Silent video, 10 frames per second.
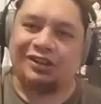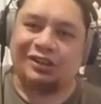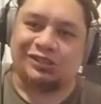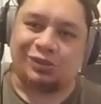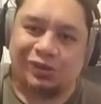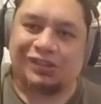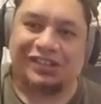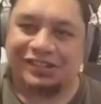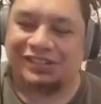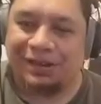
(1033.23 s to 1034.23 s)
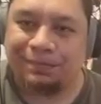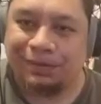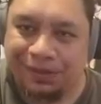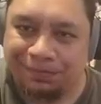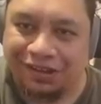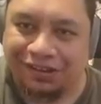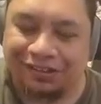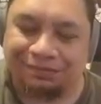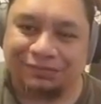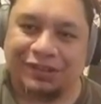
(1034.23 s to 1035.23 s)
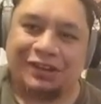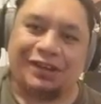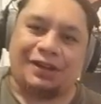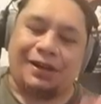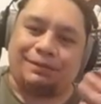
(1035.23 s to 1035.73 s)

So what is a Pepeha? A